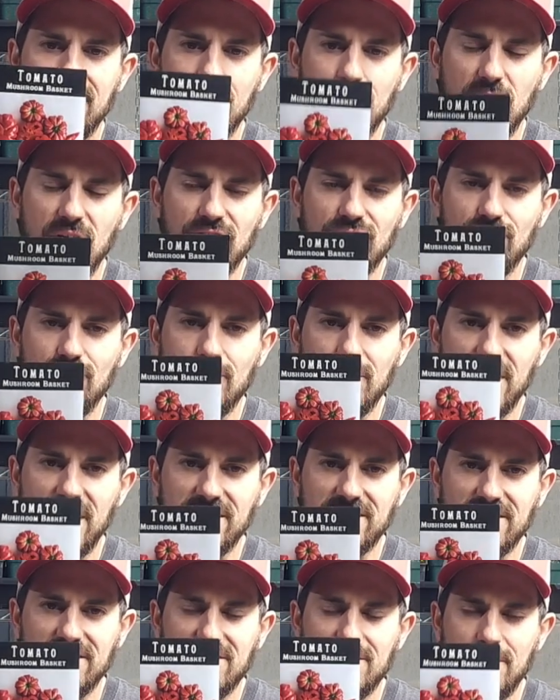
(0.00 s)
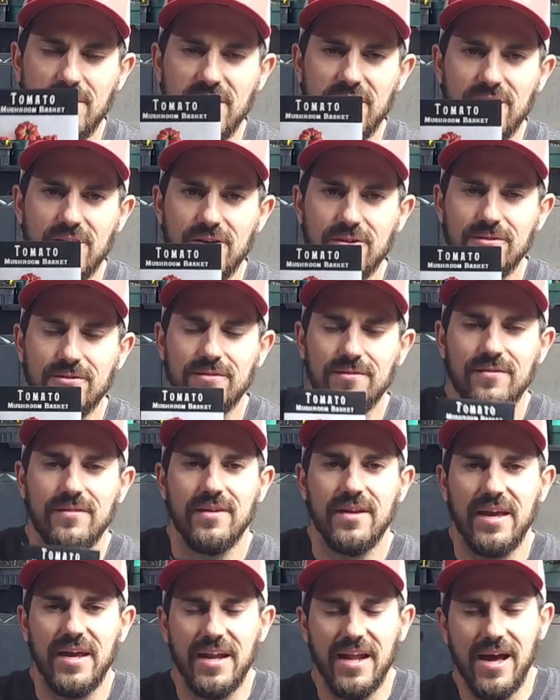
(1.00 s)
the mushroom basket tomato,
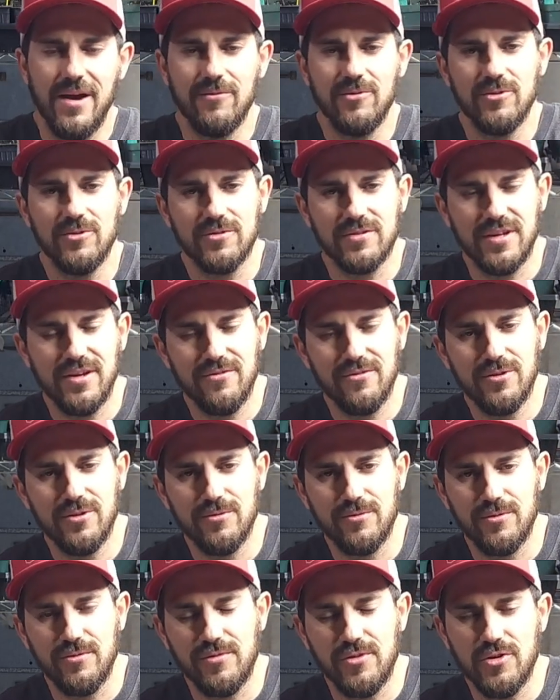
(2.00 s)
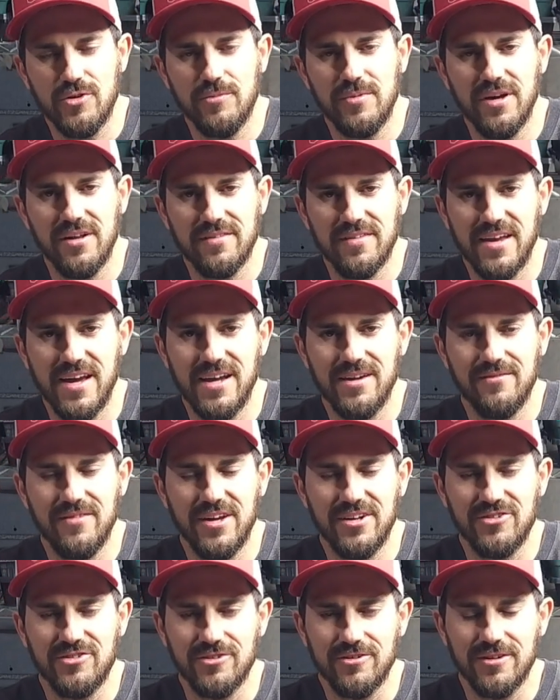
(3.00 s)
and I will give a little review about that
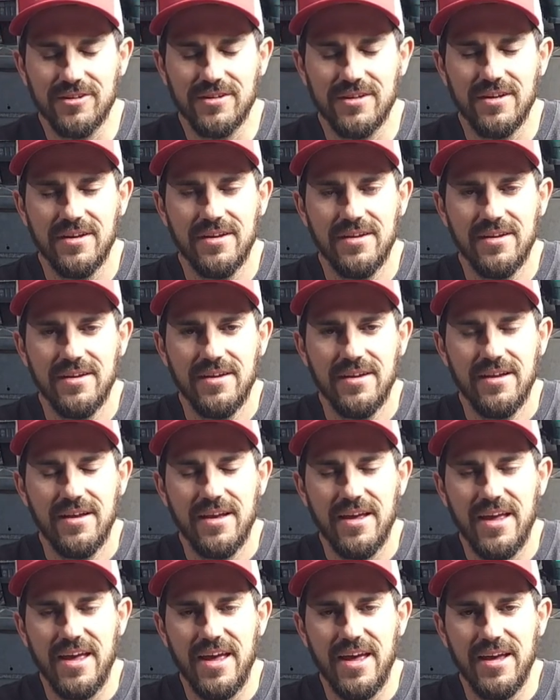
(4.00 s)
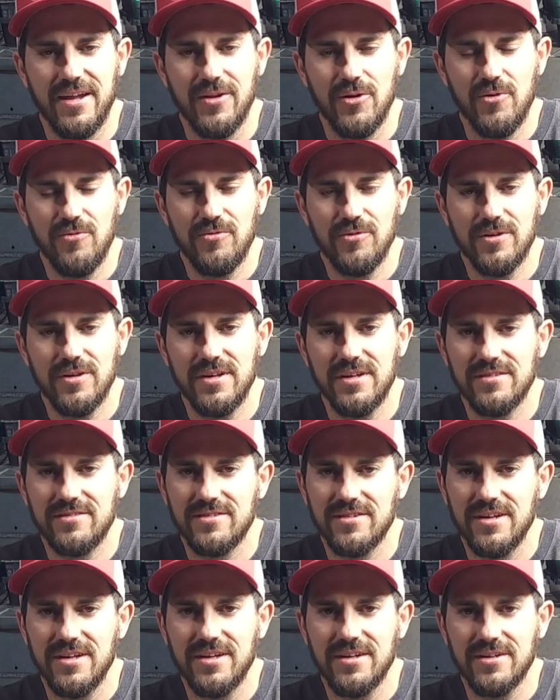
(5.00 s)
eventually. And hopefully
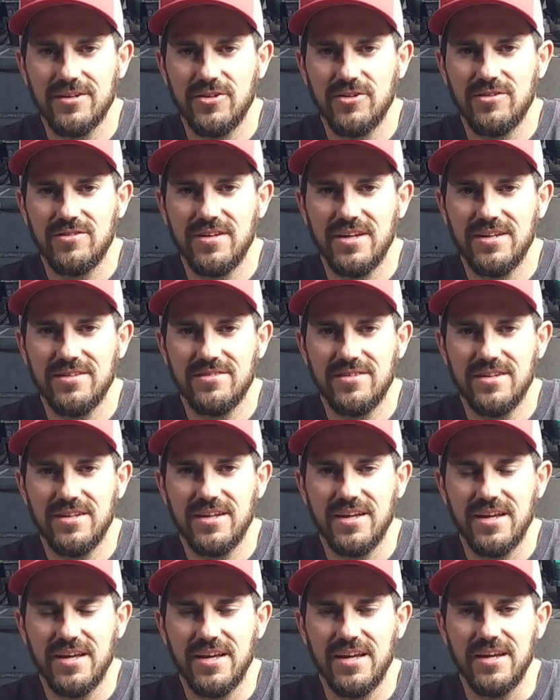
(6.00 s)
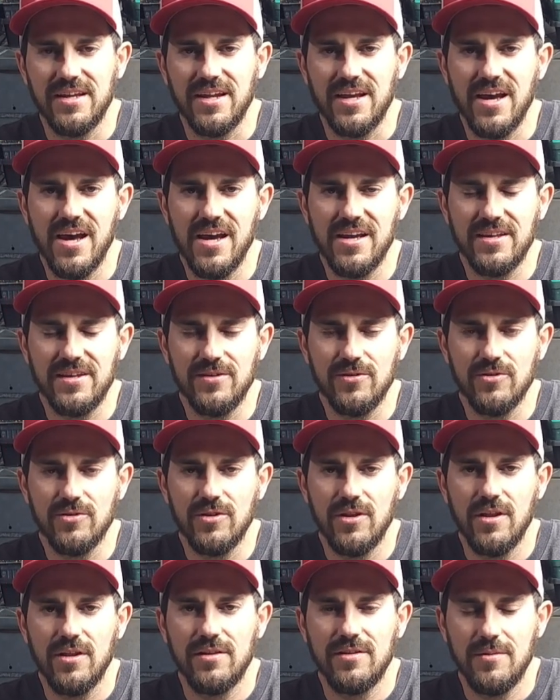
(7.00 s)
it's a good tasting and high
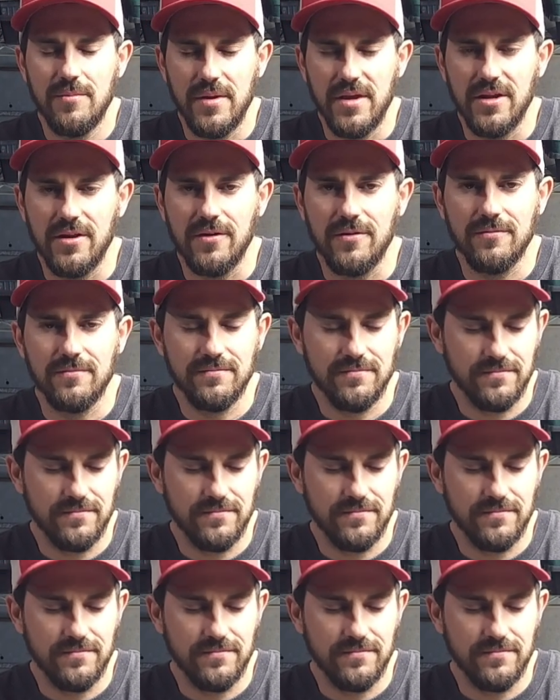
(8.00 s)
yield tomato.